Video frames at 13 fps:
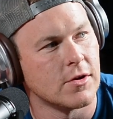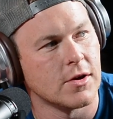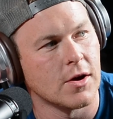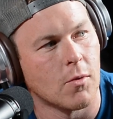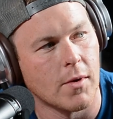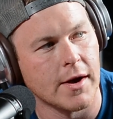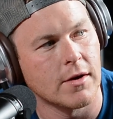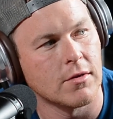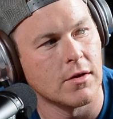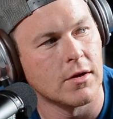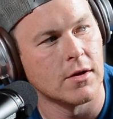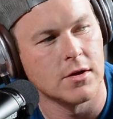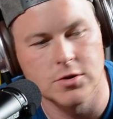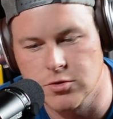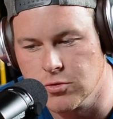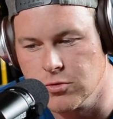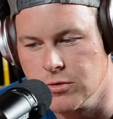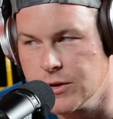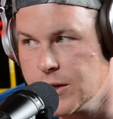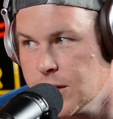You got White Claw,
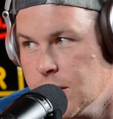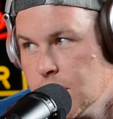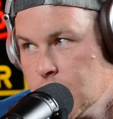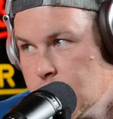Truly.